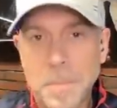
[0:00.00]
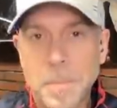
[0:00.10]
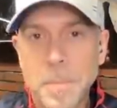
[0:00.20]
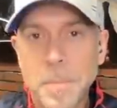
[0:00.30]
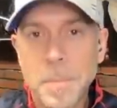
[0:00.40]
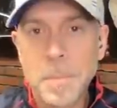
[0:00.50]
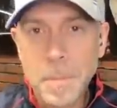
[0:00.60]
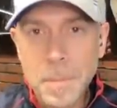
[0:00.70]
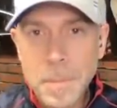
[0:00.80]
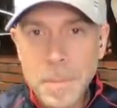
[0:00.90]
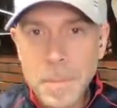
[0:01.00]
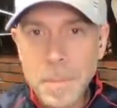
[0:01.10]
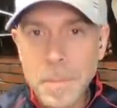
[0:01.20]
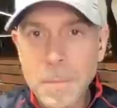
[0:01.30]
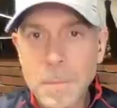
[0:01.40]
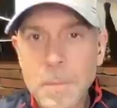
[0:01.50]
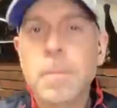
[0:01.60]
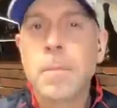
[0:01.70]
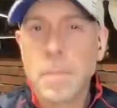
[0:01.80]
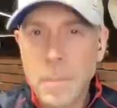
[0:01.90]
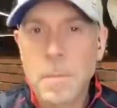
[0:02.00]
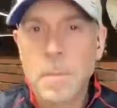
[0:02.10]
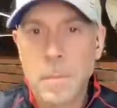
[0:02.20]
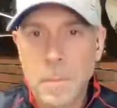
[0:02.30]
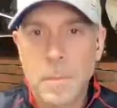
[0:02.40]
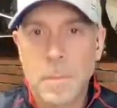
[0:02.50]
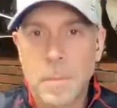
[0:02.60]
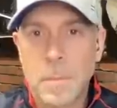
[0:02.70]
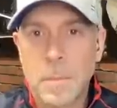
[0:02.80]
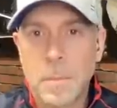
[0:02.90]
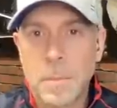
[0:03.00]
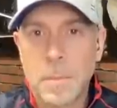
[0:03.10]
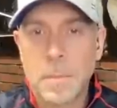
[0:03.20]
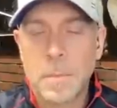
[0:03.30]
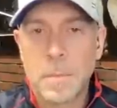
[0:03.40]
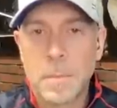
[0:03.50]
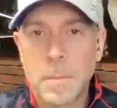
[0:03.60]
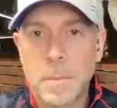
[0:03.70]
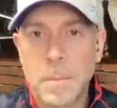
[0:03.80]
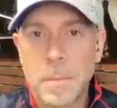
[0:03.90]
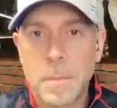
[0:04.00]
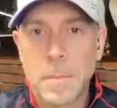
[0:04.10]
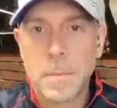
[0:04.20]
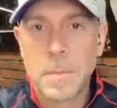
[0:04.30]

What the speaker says: (not speaking)